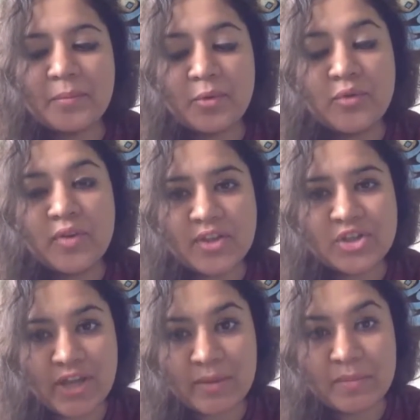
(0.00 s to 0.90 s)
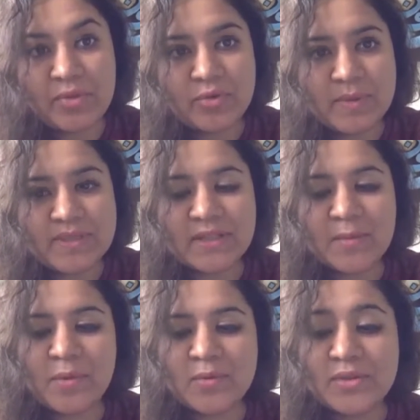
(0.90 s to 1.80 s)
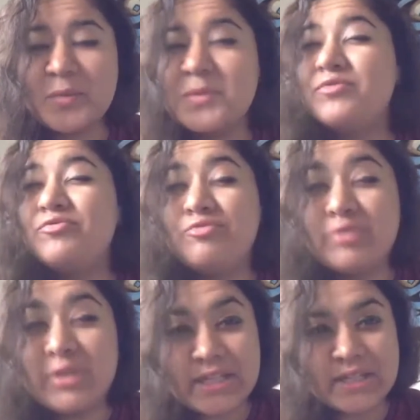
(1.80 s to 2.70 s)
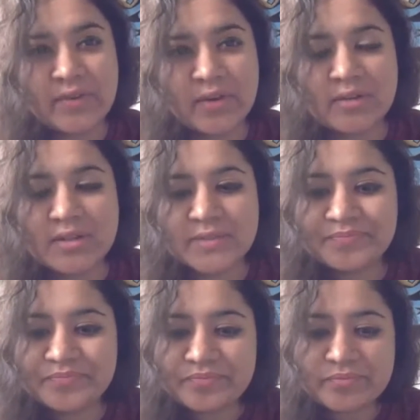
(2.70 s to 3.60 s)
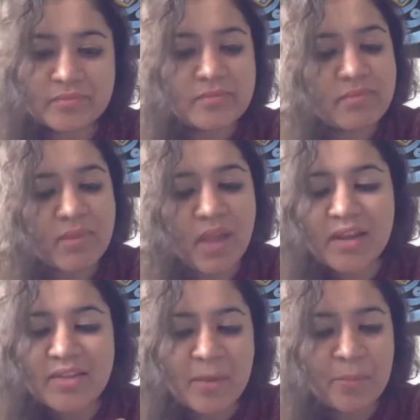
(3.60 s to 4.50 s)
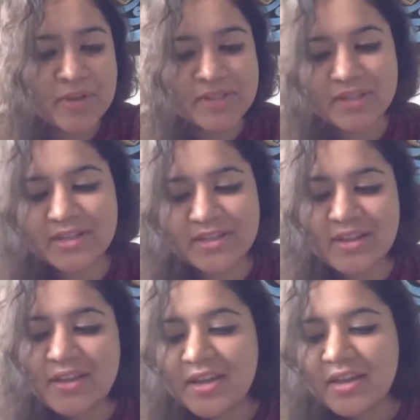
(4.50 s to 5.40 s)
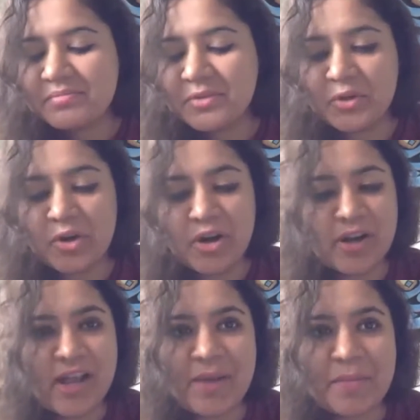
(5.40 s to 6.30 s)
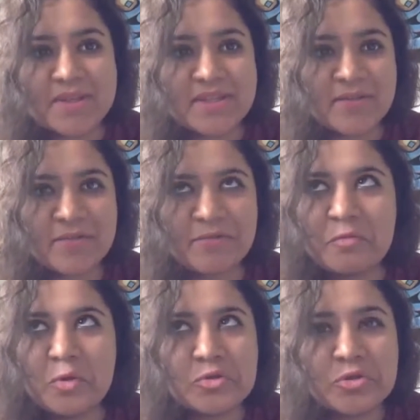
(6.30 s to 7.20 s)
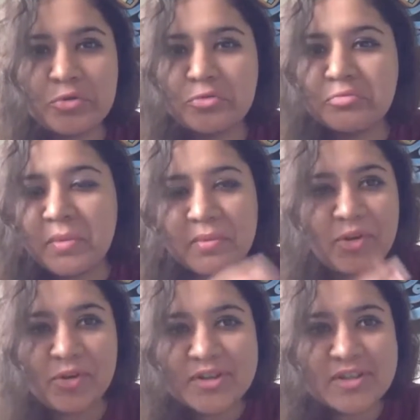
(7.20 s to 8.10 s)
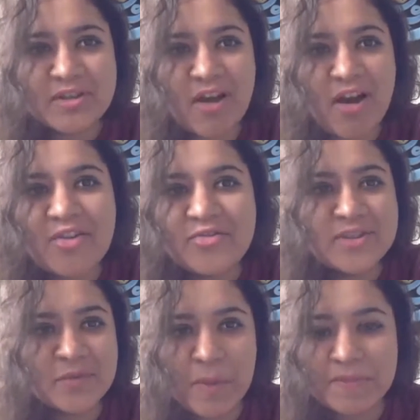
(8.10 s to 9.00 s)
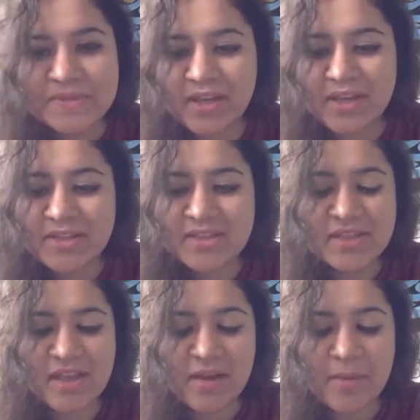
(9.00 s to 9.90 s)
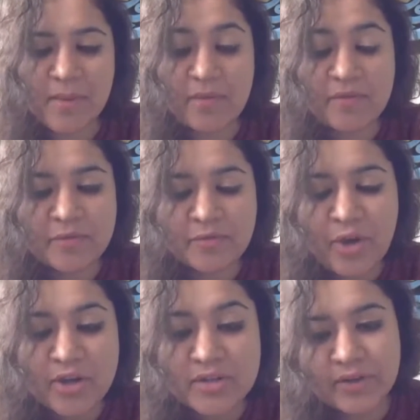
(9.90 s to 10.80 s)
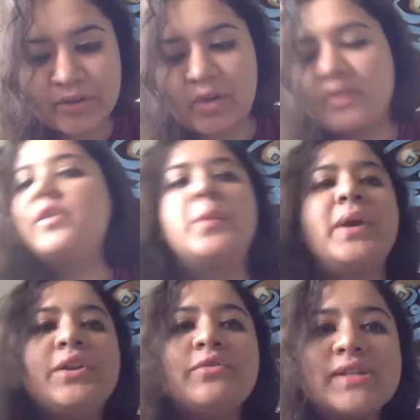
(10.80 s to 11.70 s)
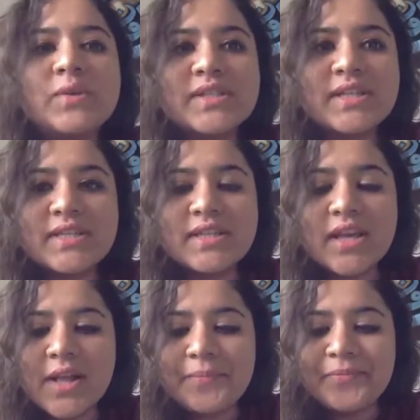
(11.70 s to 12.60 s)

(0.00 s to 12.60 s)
proving that she had been through domestic abuse, and it was really difficult. And in that process, her and I must have looked through, hundreds of websites and tried to figure out if there were any resources